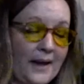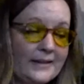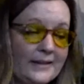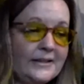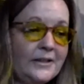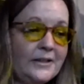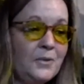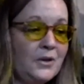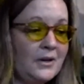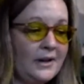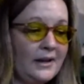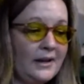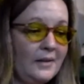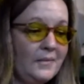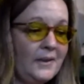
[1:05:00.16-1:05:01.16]
to the
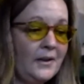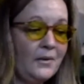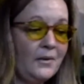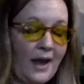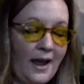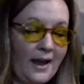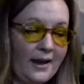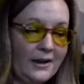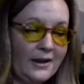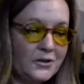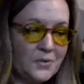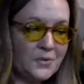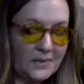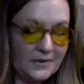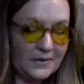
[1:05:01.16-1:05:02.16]
community and be like, okay, here's
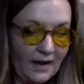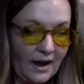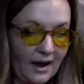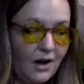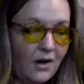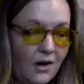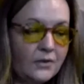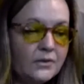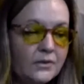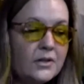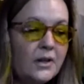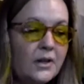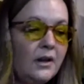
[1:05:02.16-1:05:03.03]
what we found.